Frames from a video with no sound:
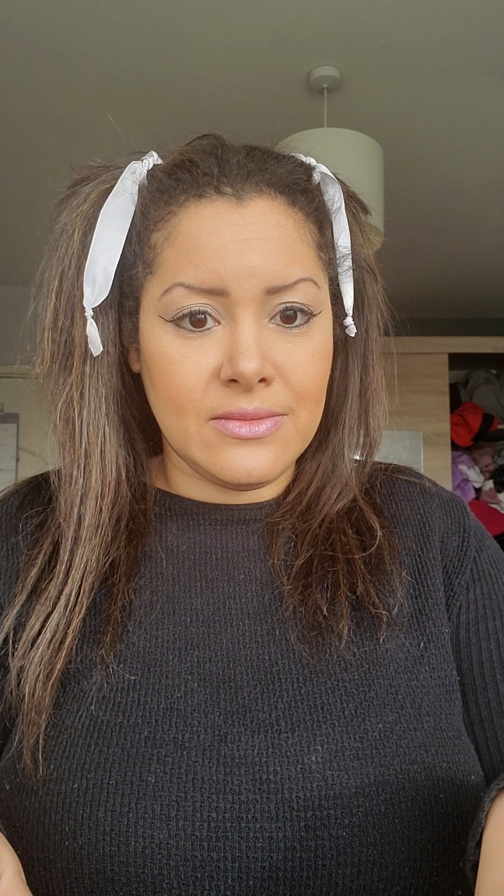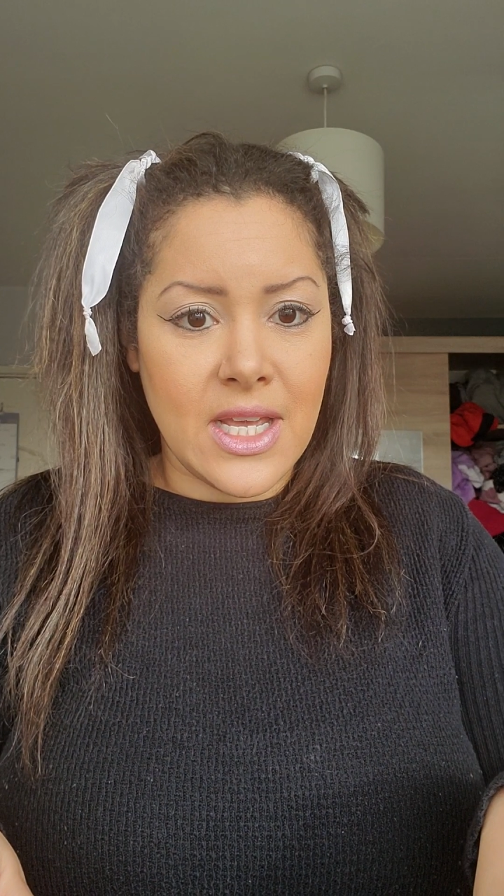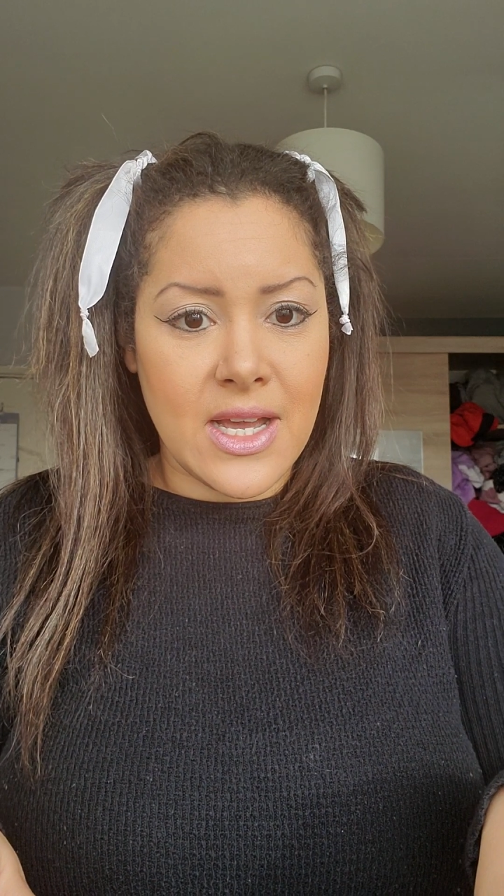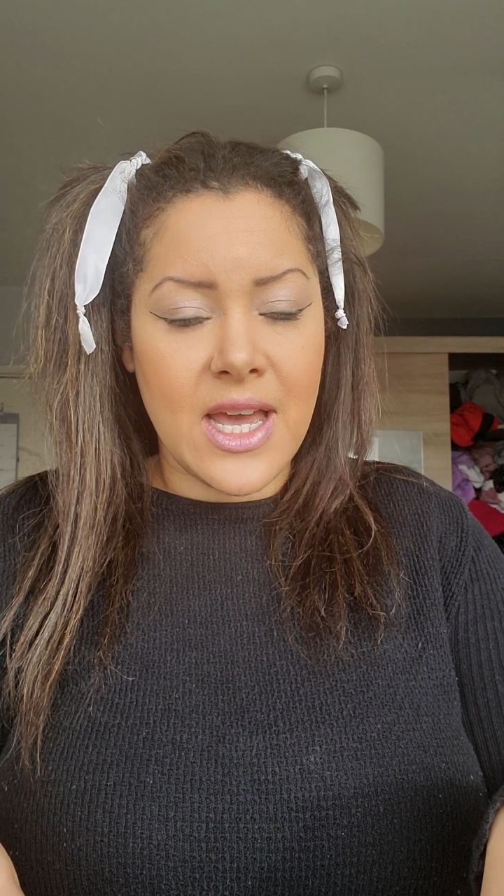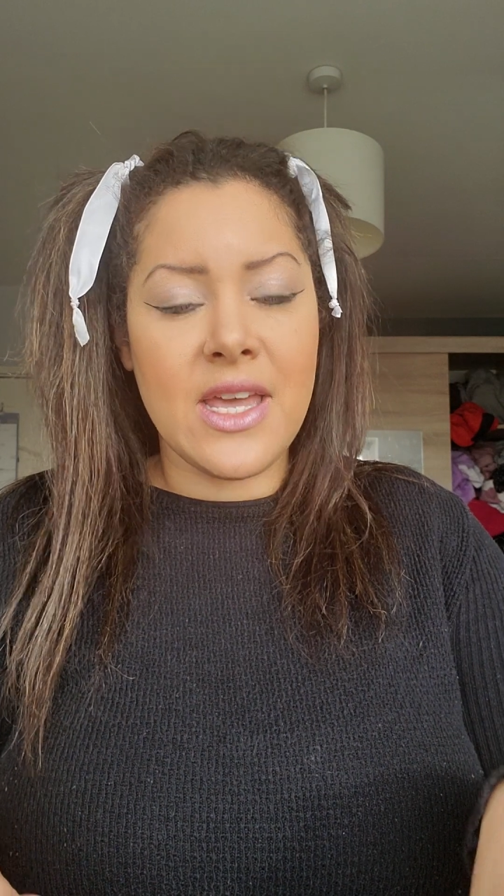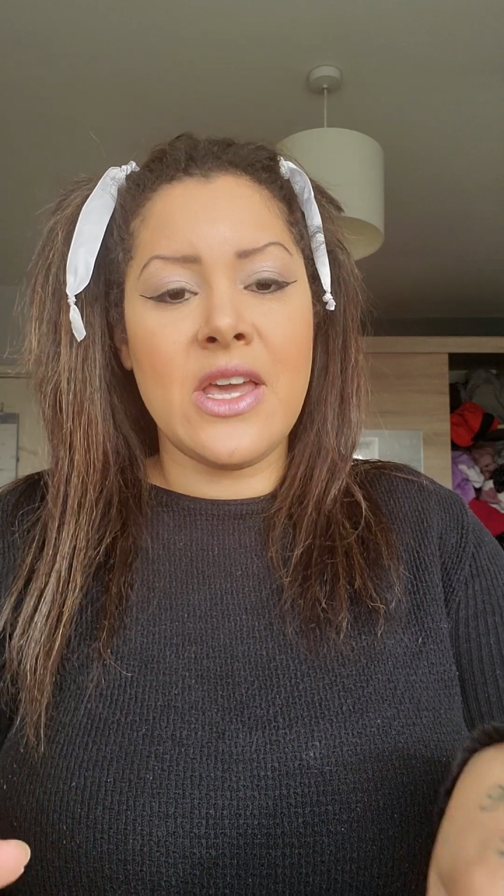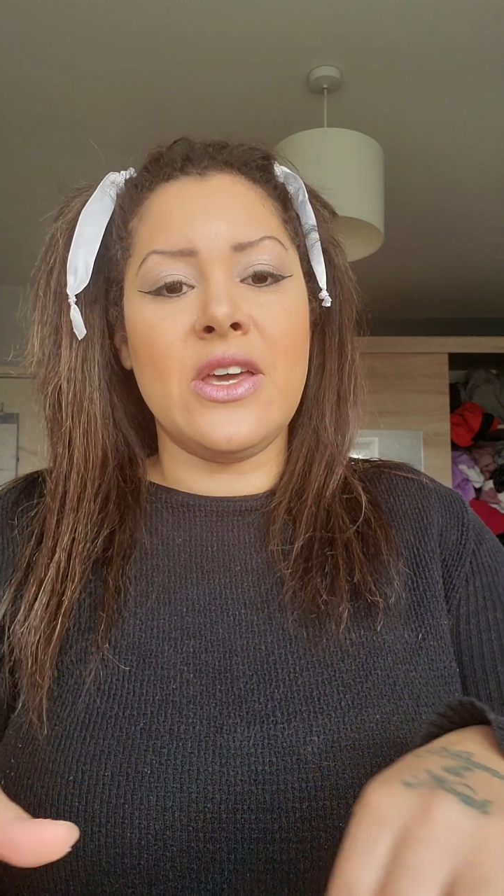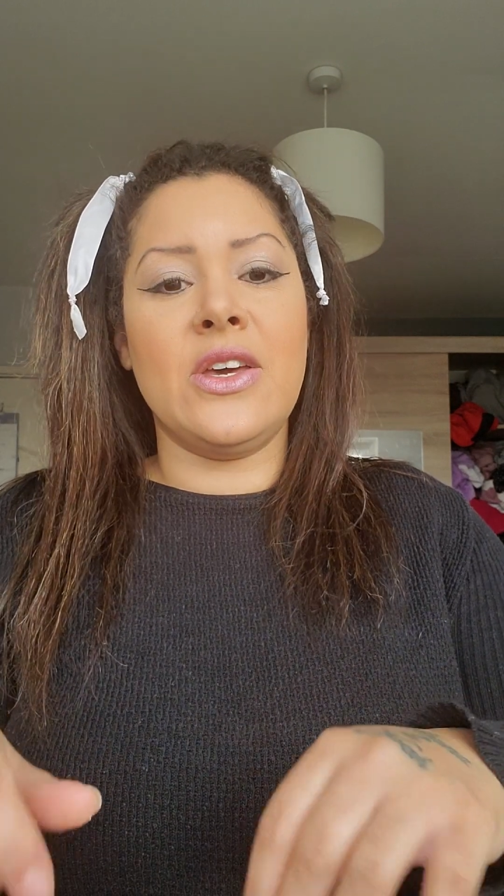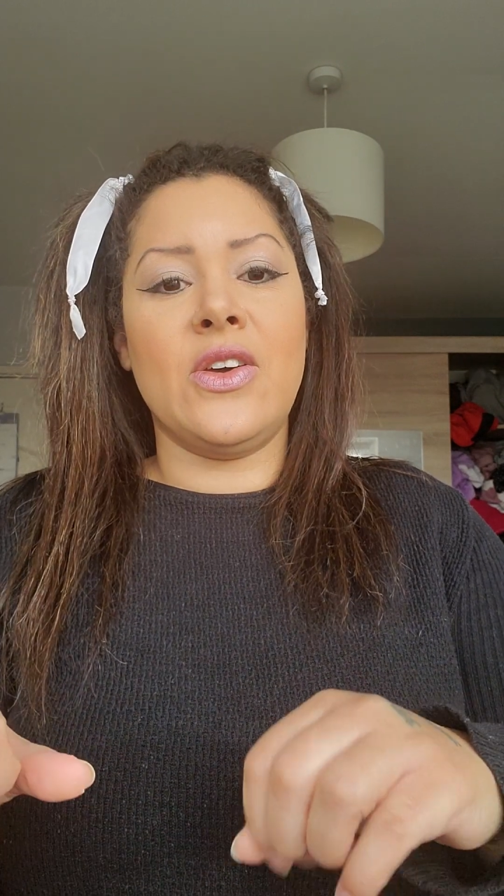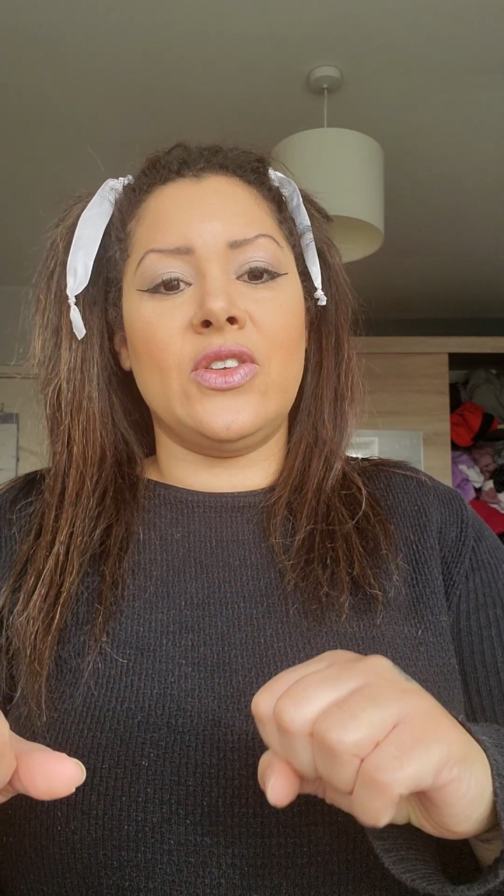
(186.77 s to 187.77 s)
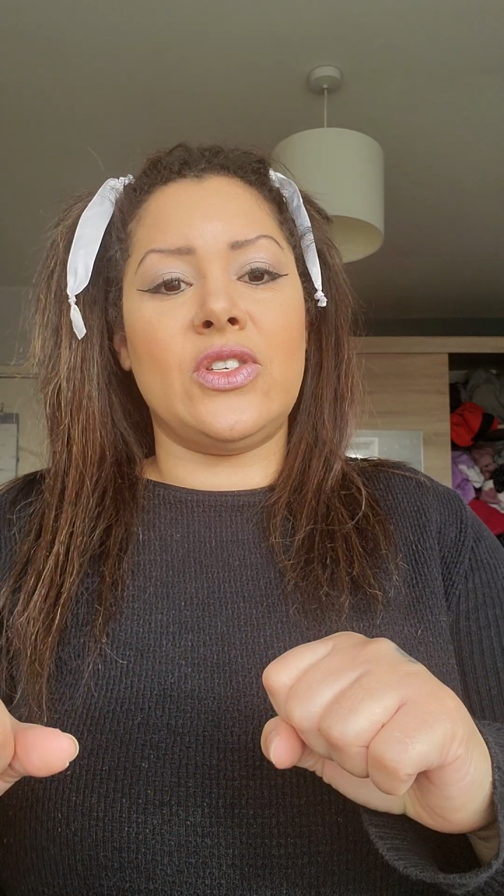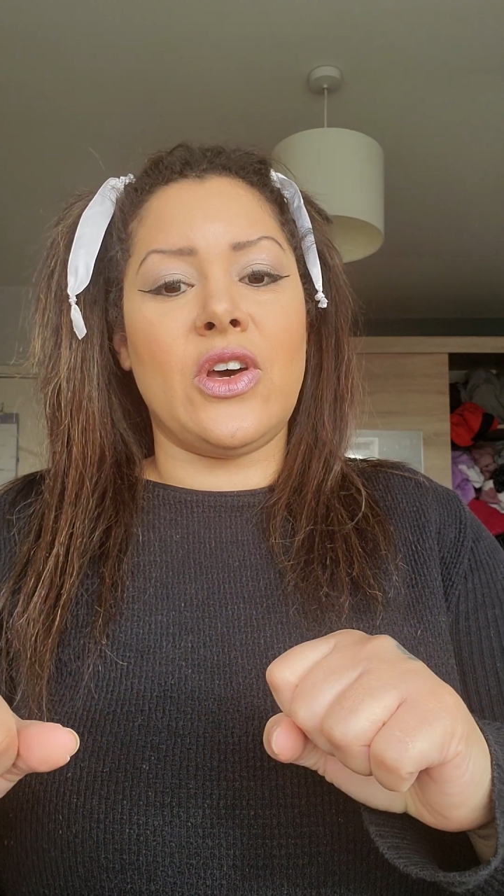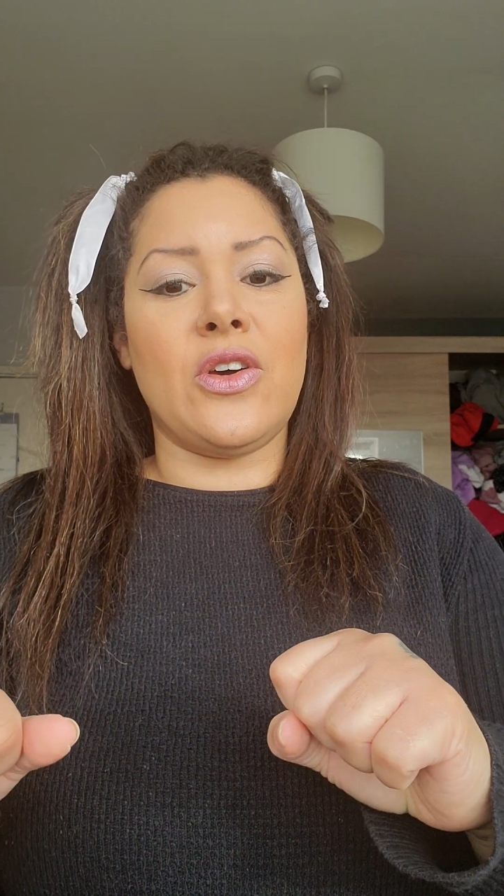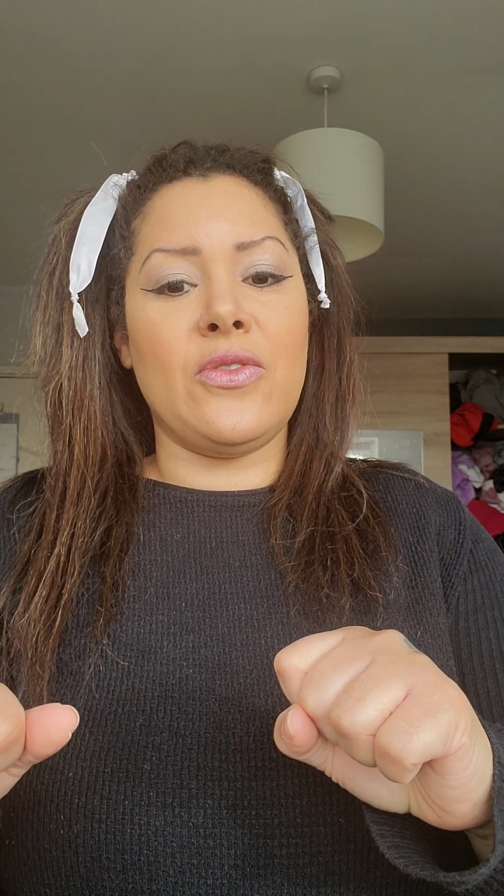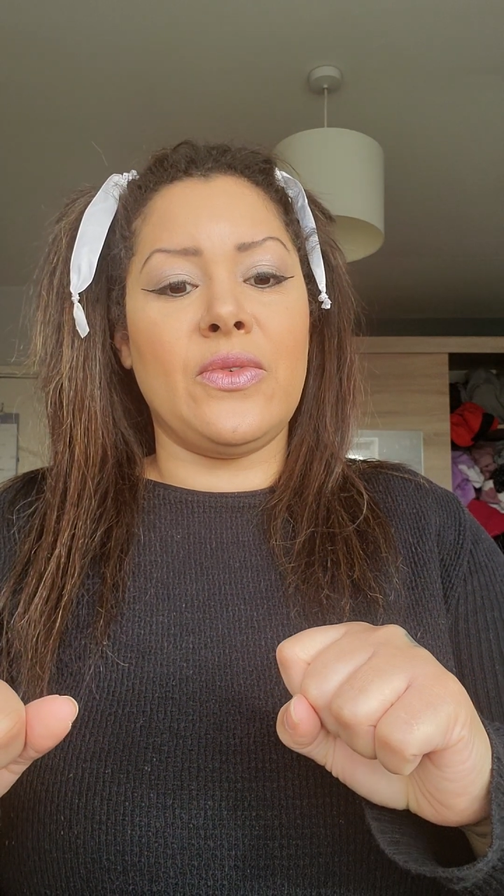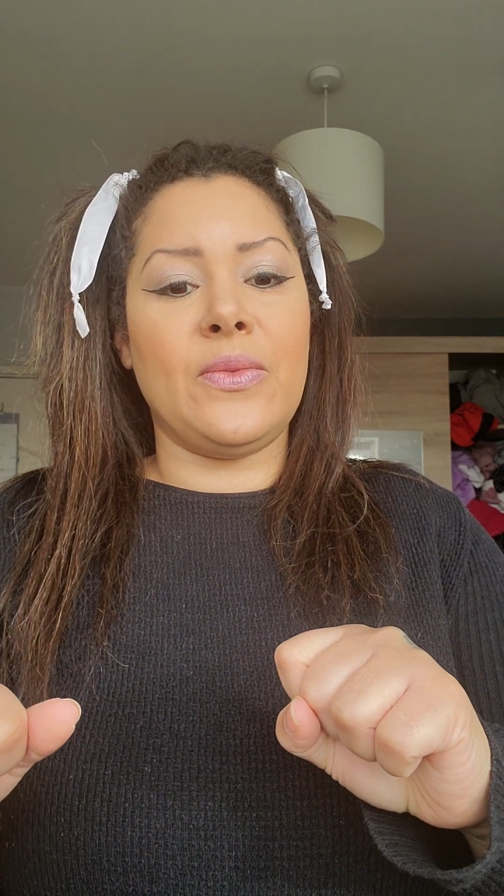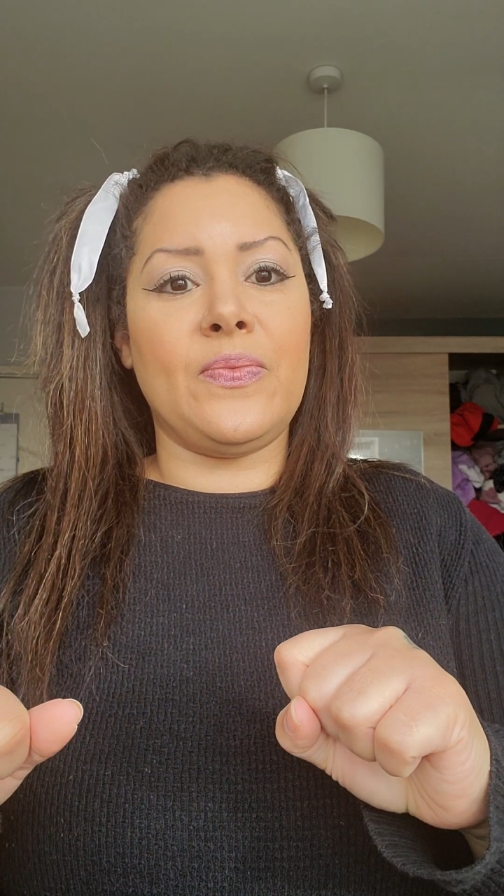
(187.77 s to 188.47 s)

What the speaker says: Okay, so